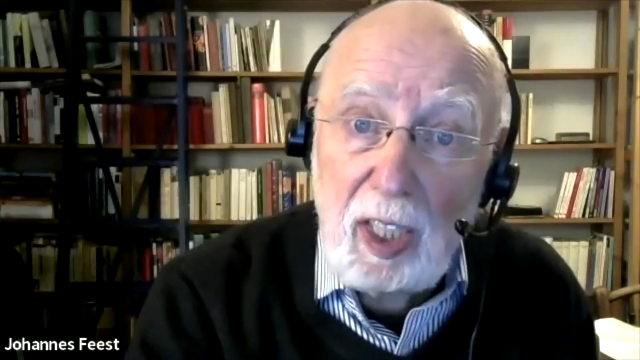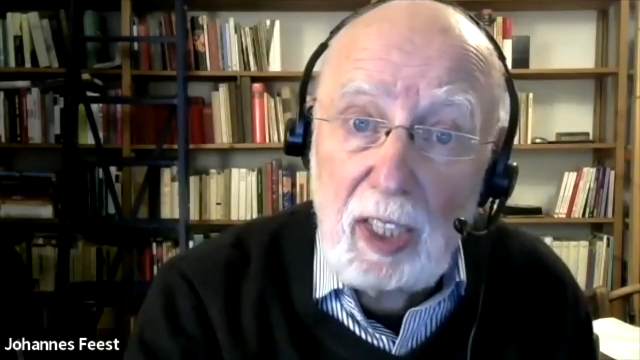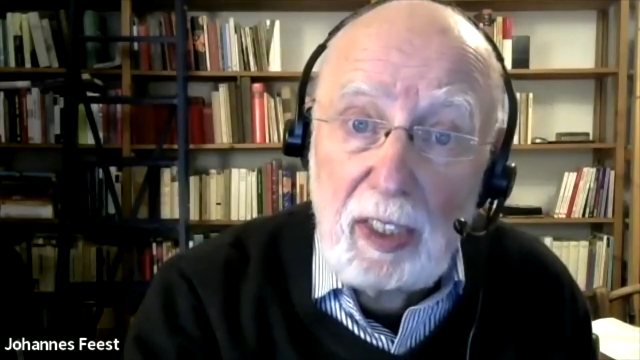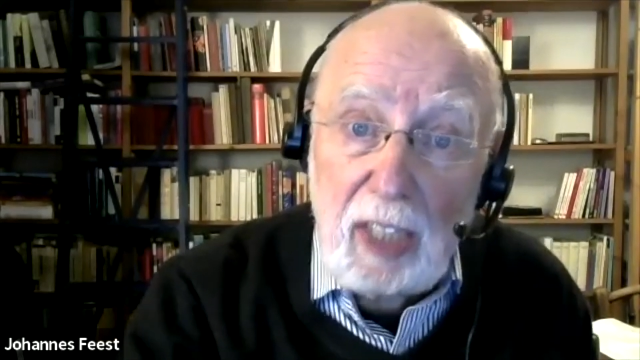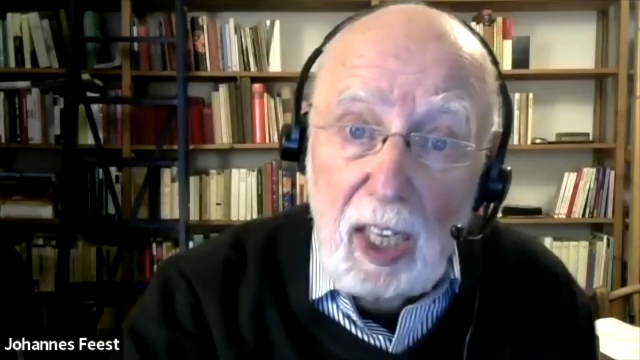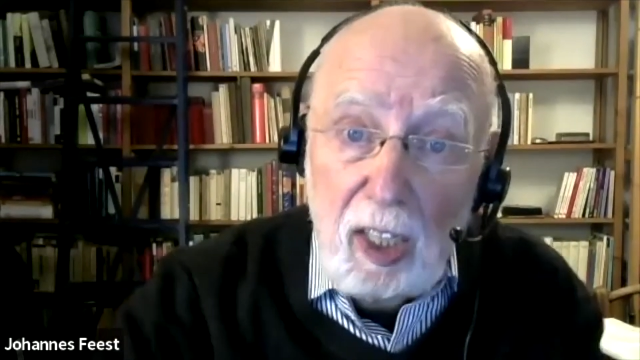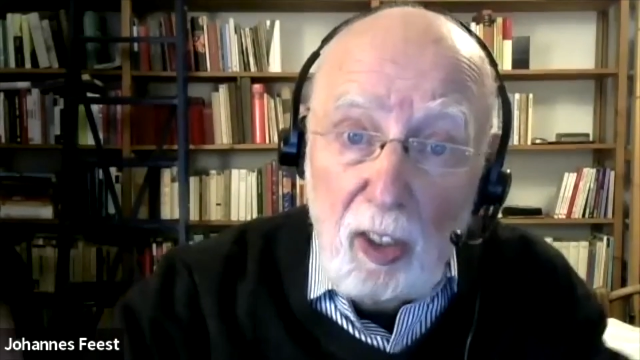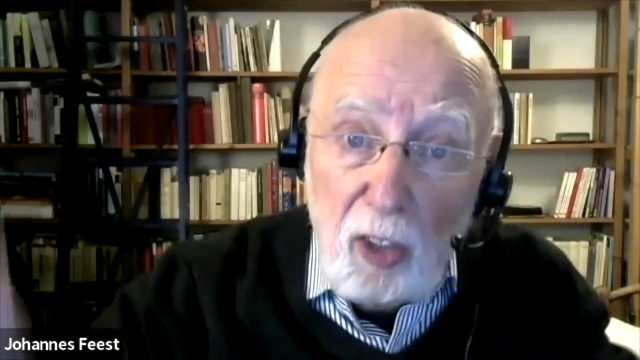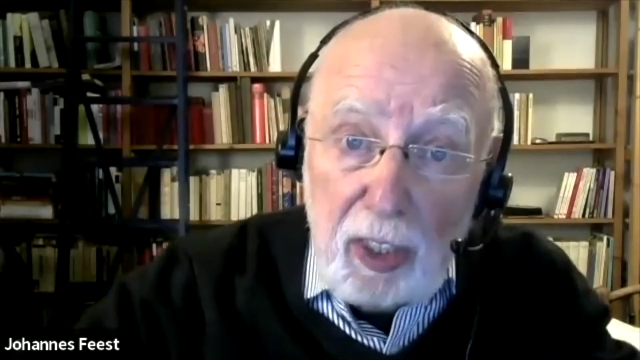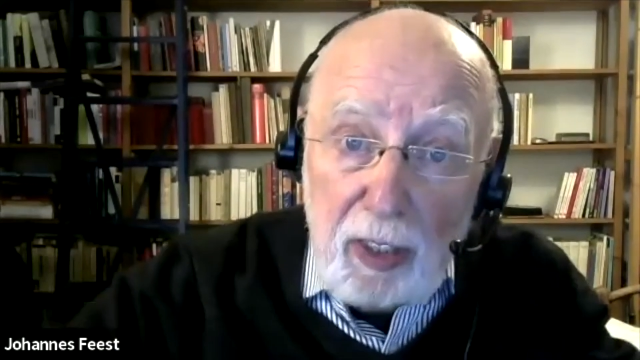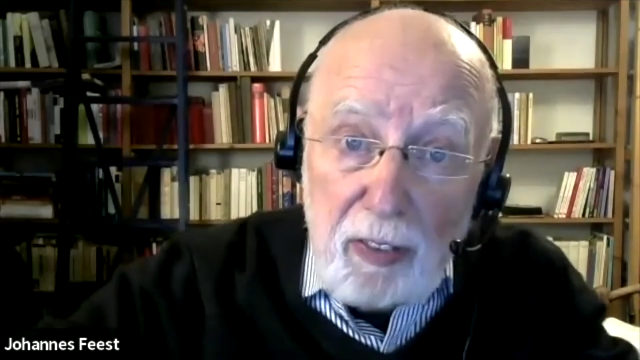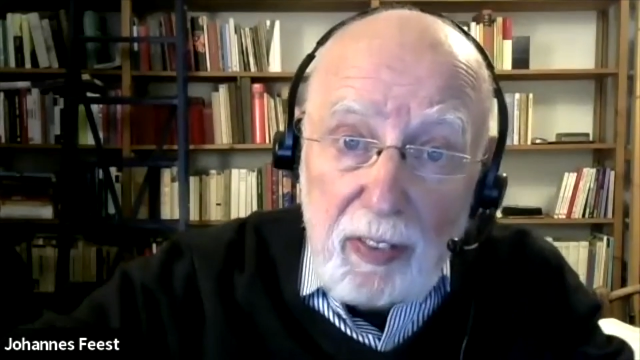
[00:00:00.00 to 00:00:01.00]
And there are
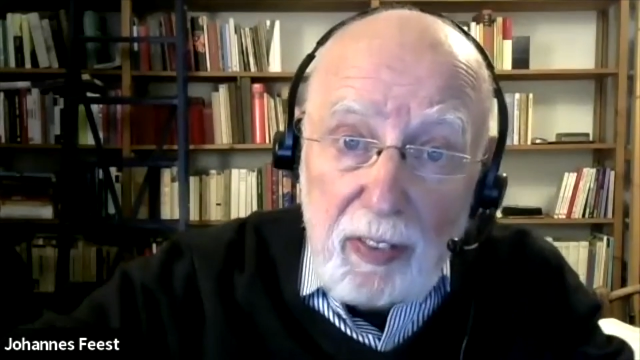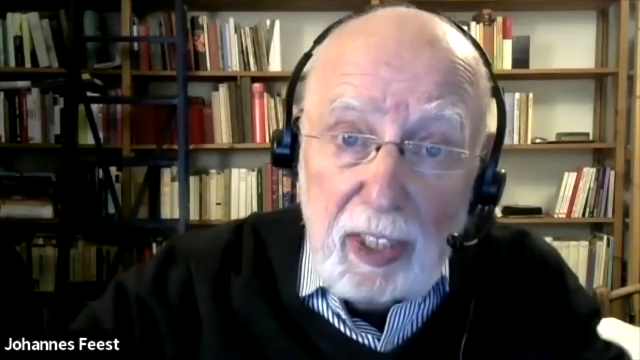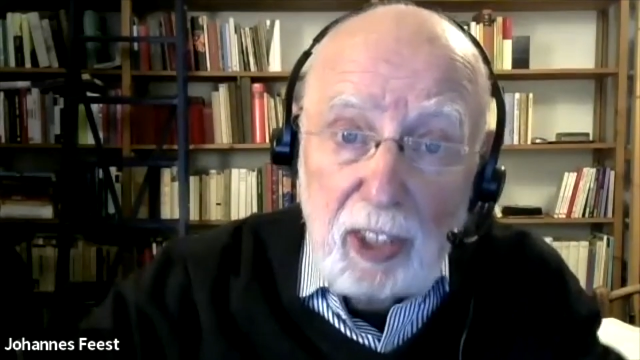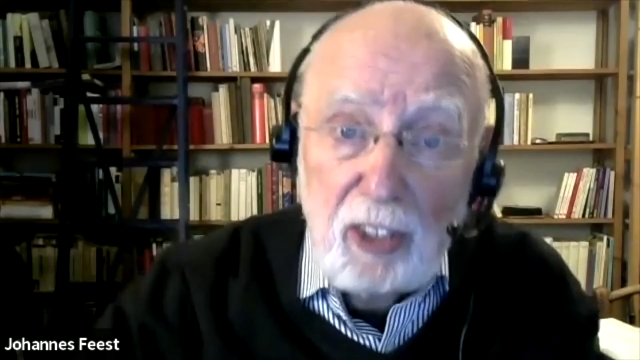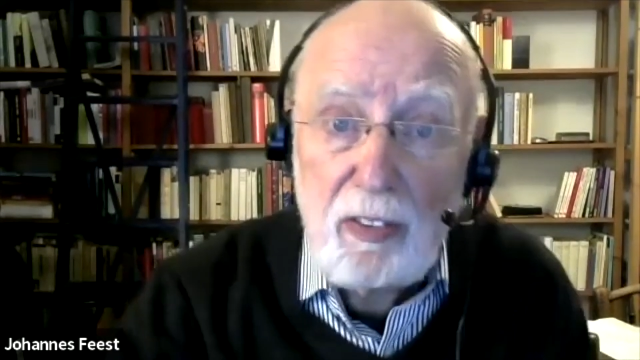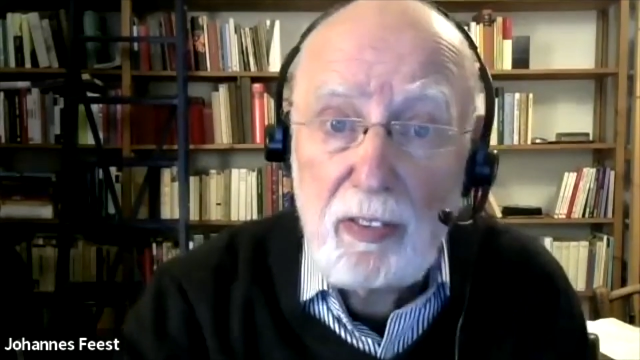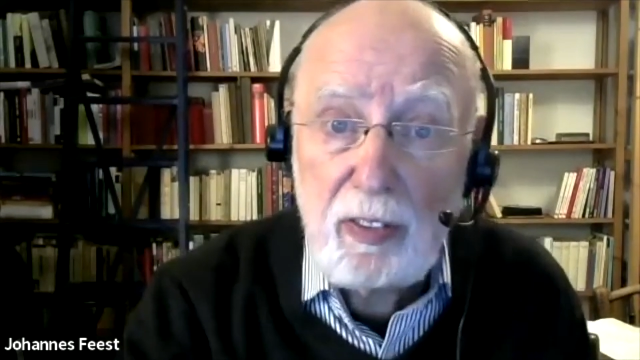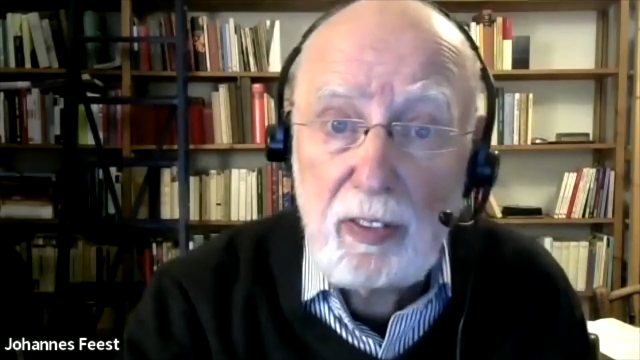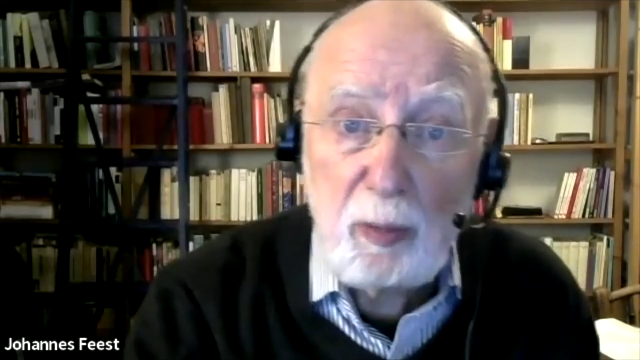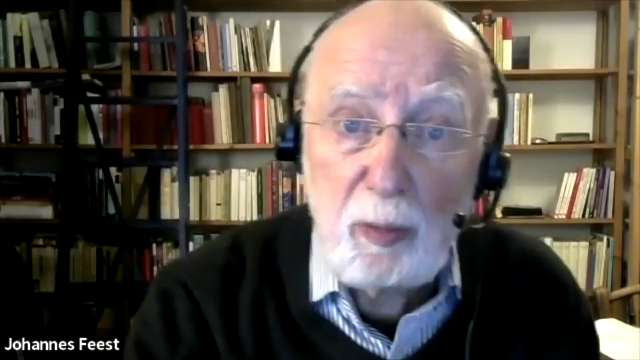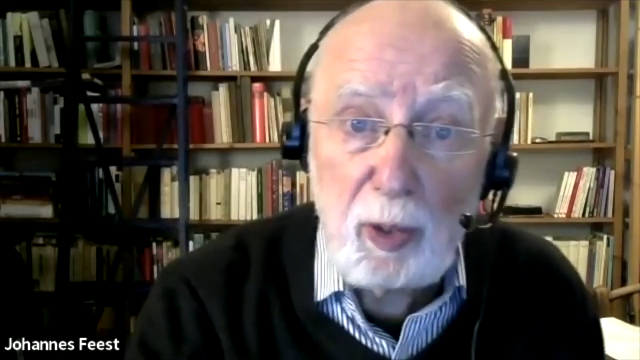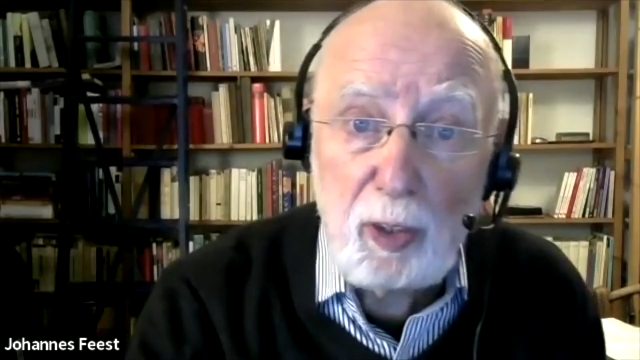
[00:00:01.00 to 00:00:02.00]
organizations
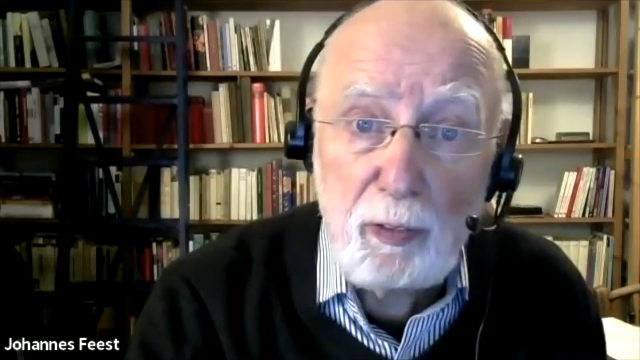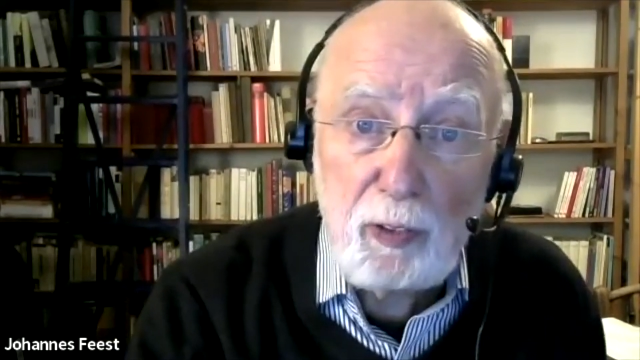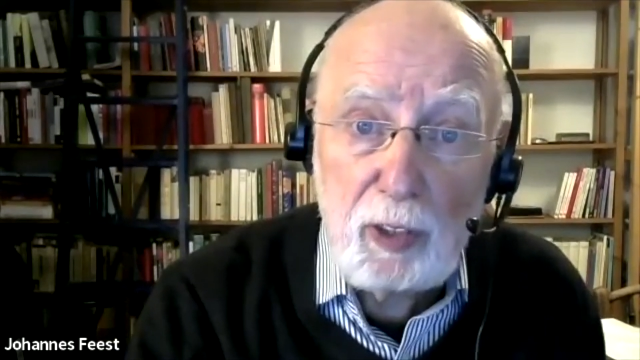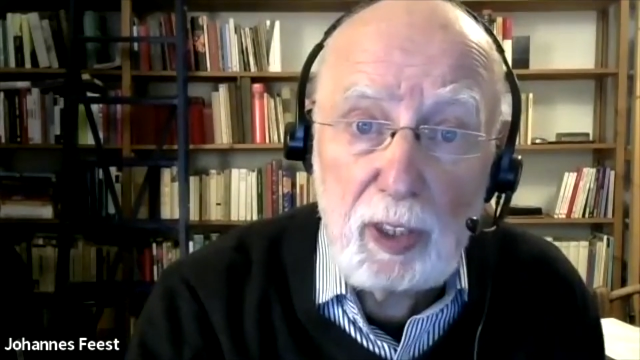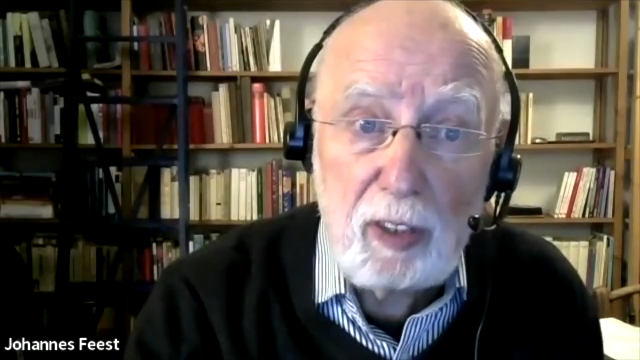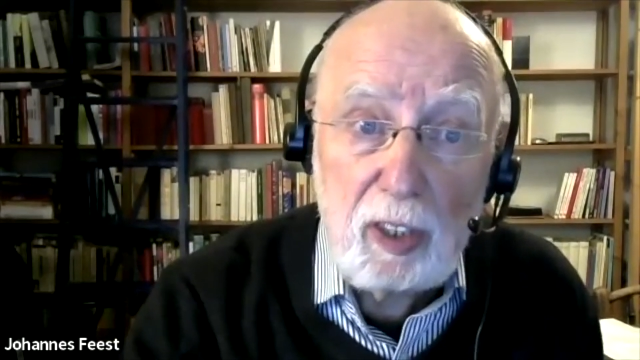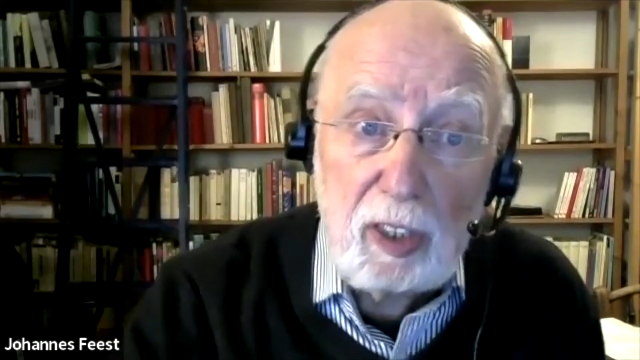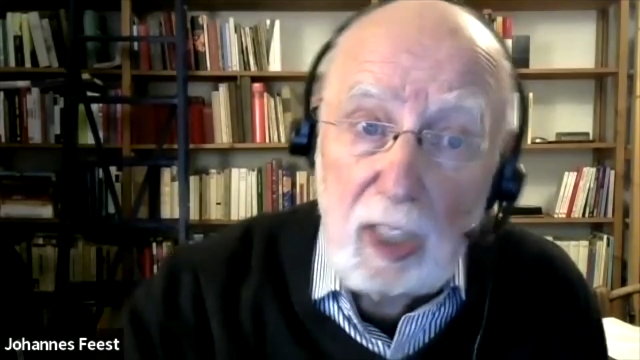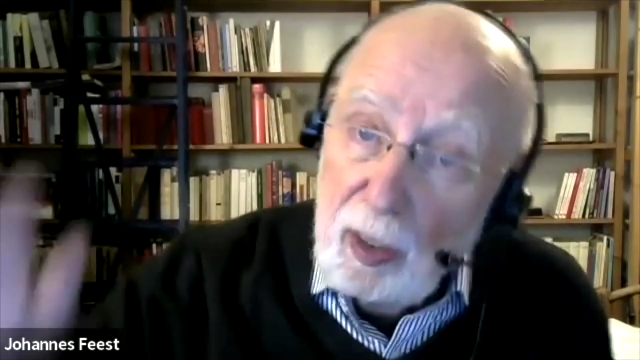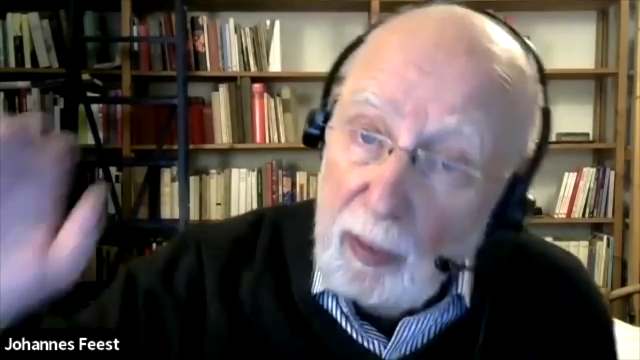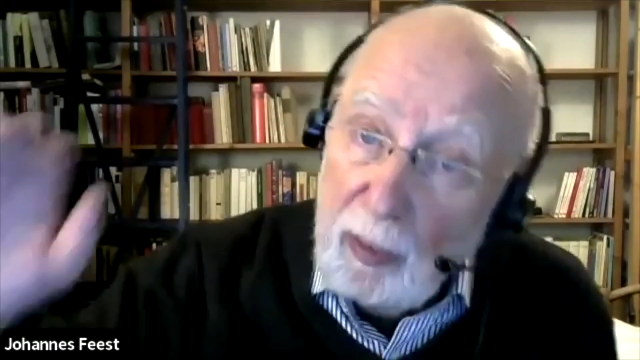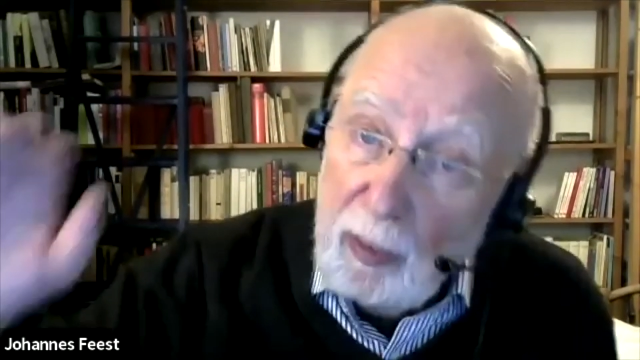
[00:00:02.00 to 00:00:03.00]
that work for it, and
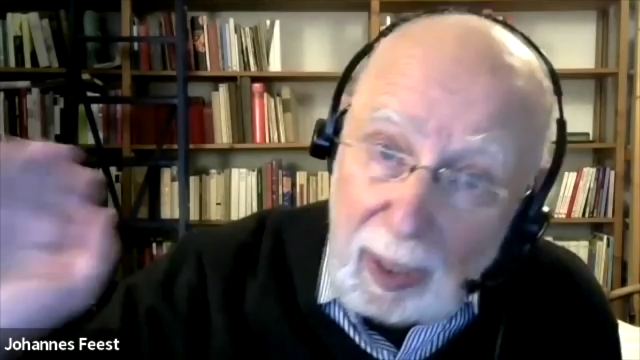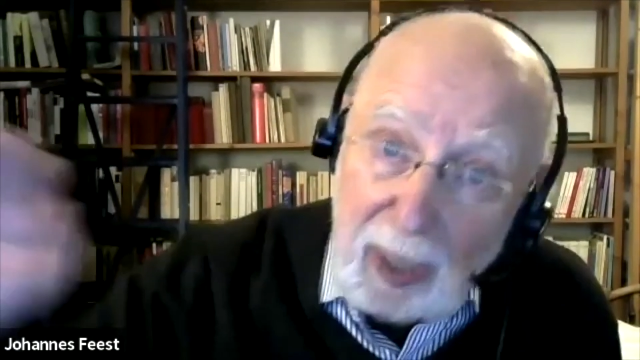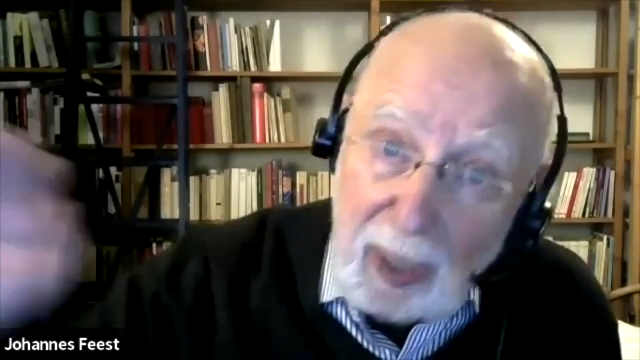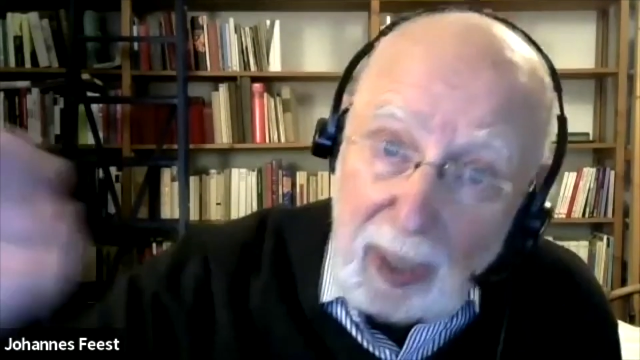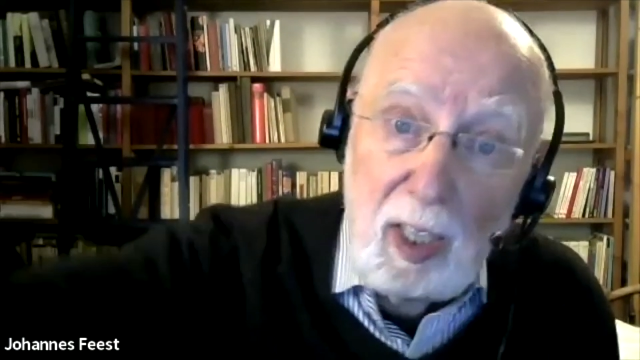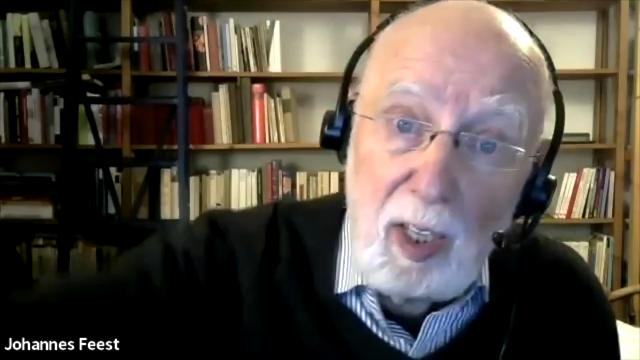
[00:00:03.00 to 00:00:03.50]
there is money